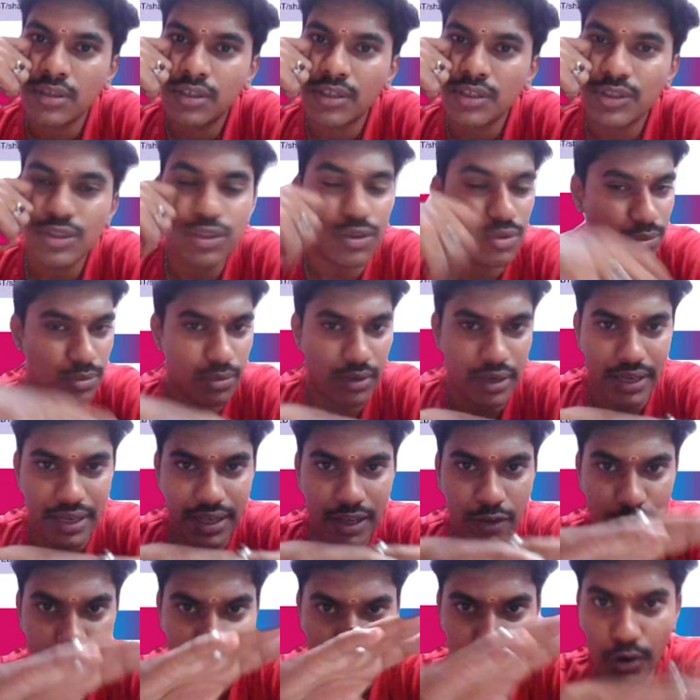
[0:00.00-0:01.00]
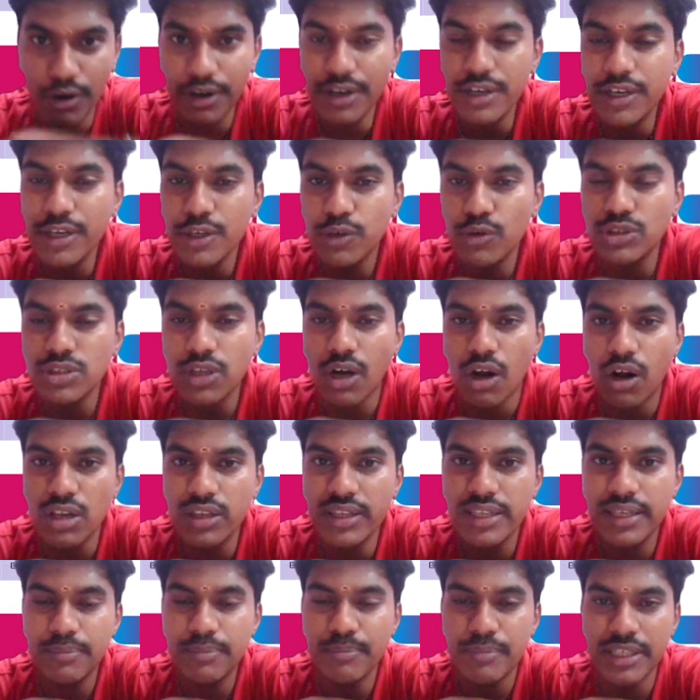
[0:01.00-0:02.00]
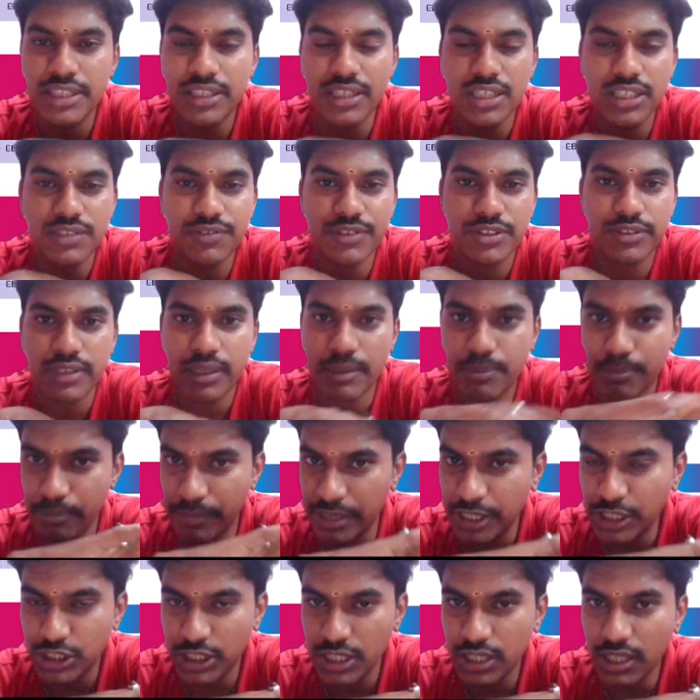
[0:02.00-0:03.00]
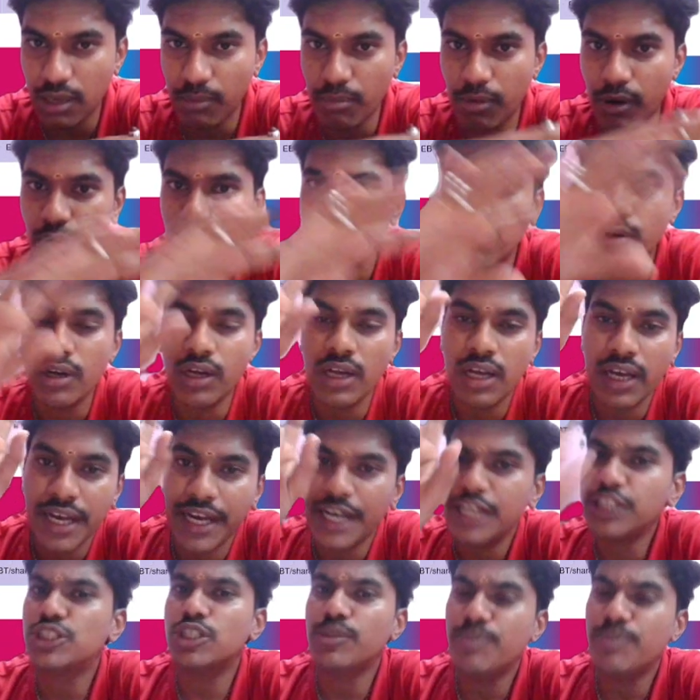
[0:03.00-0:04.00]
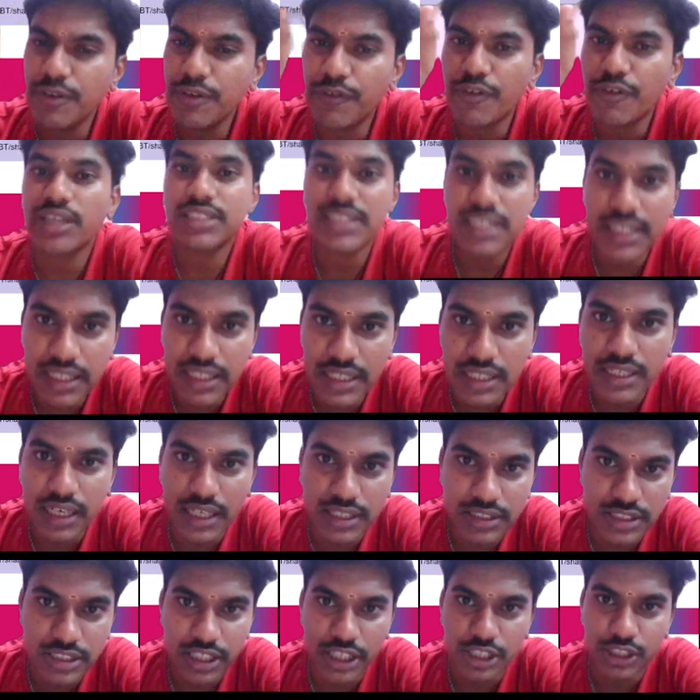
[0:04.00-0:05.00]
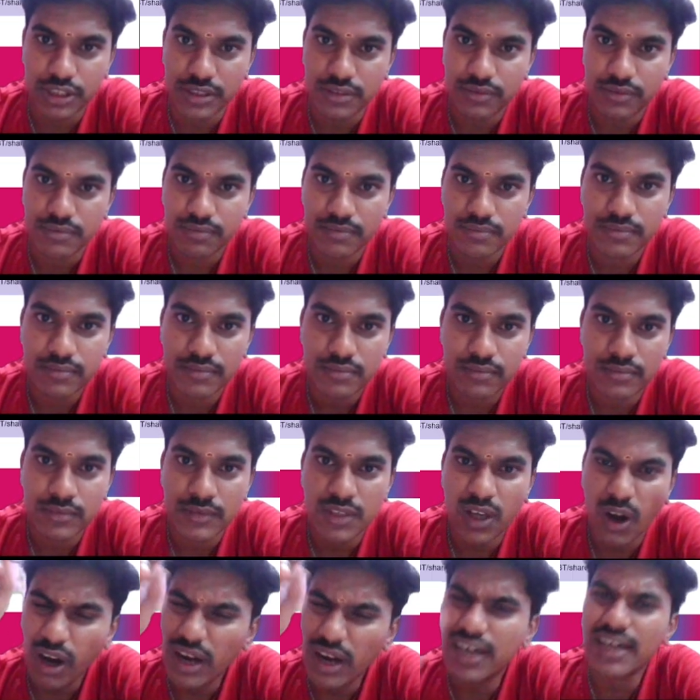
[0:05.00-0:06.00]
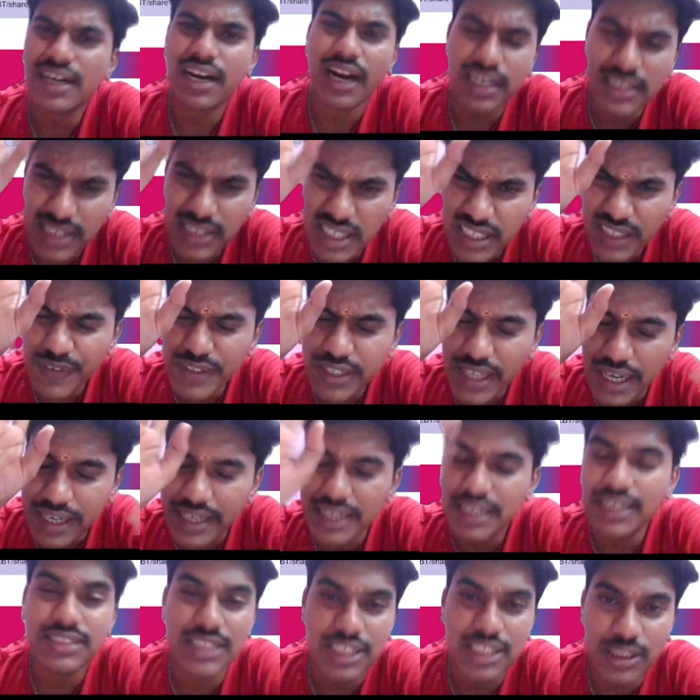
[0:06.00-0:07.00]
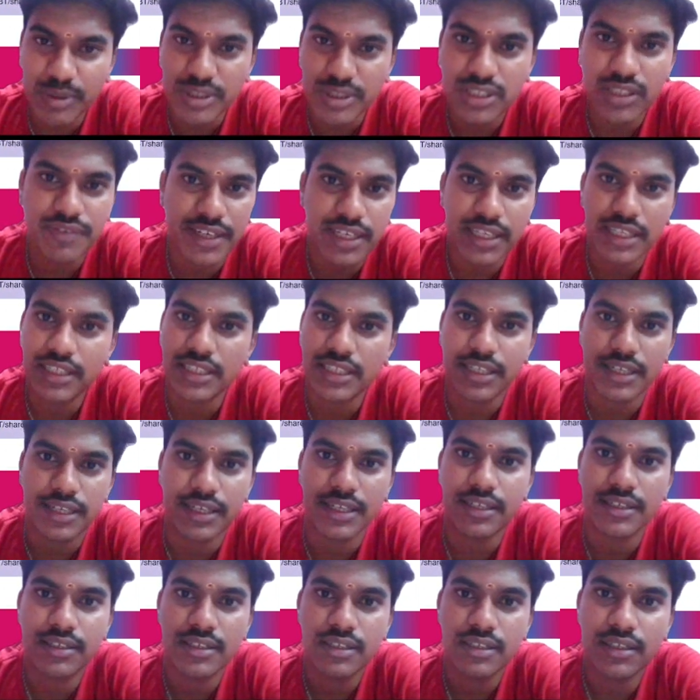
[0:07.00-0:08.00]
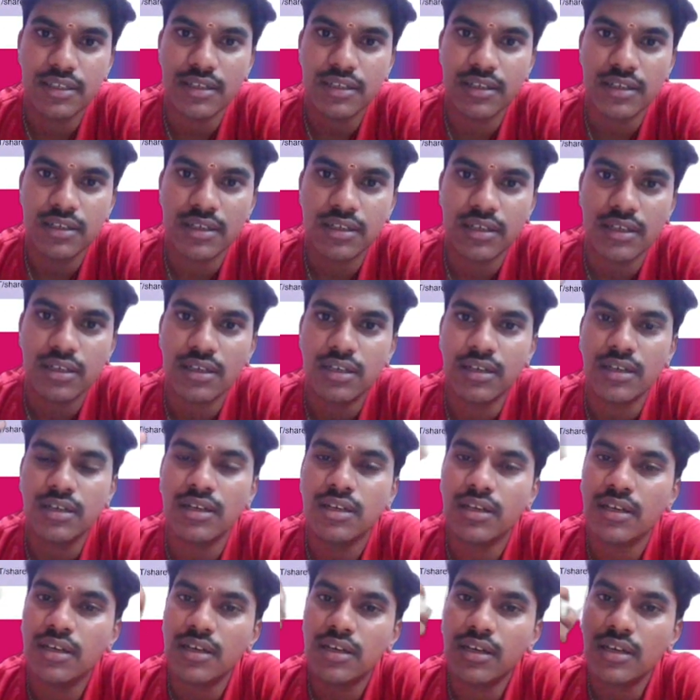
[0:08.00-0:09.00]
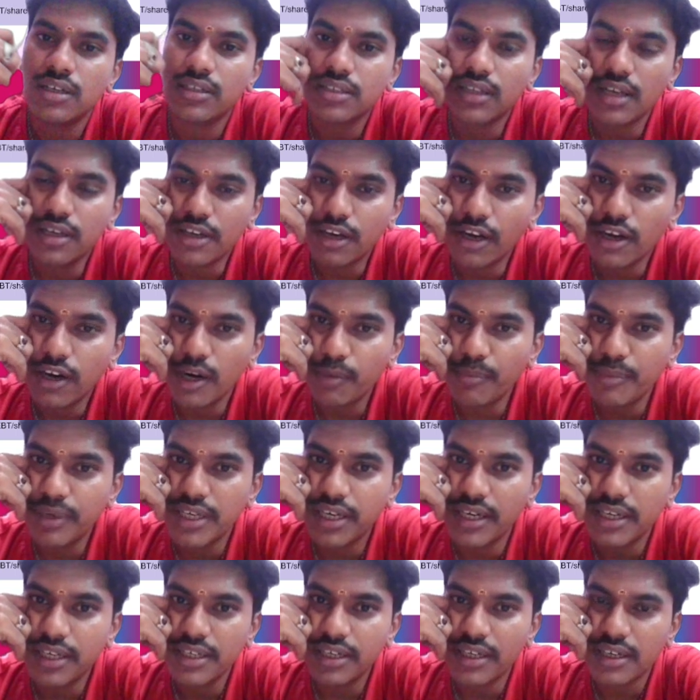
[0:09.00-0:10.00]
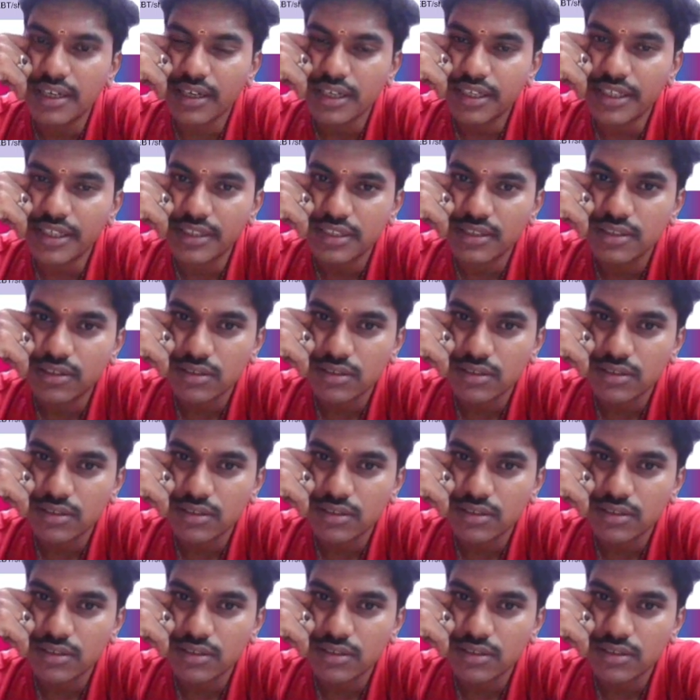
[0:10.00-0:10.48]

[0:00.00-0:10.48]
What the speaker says: So if you are going to use all the methods which are mentioned above, it should be for a single transaction or a transaction with at least a specified entity. That cannot be done here, right?